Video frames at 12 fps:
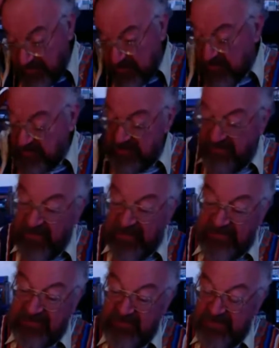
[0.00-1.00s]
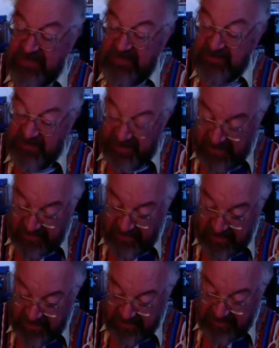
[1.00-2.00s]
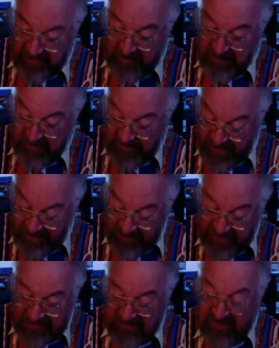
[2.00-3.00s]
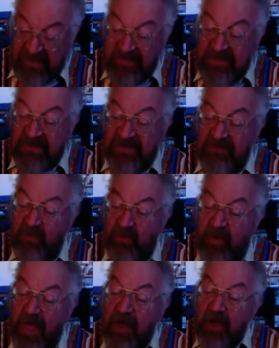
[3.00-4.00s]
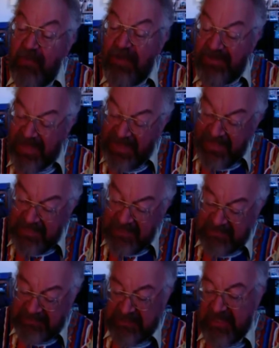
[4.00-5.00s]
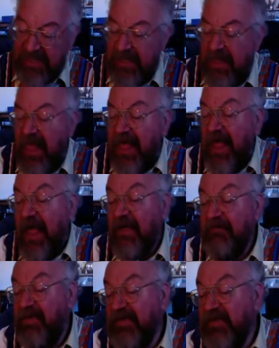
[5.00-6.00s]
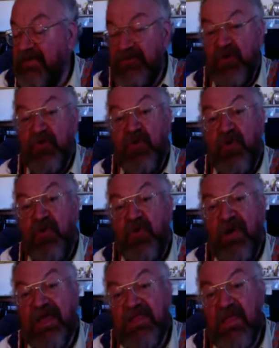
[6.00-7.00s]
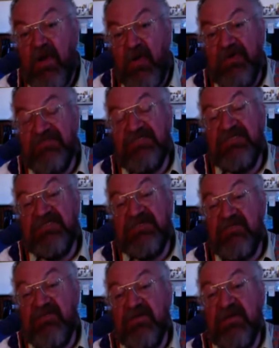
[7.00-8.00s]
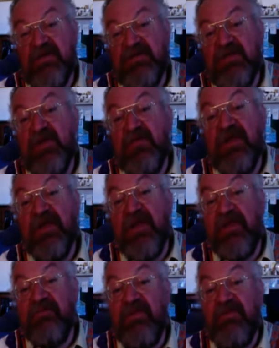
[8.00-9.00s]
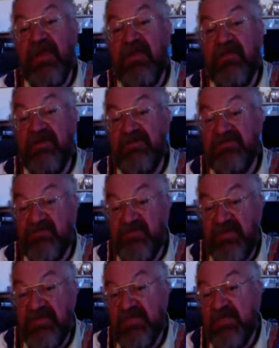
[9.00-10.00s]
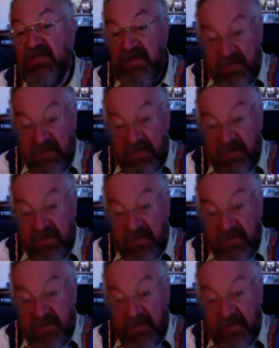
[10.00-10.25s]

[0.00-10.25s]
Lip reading: was invited to speak in English. So I prepared myself, and then I thought, well, actually, I better do quite the opposite of what I do when I'm preparing to speak to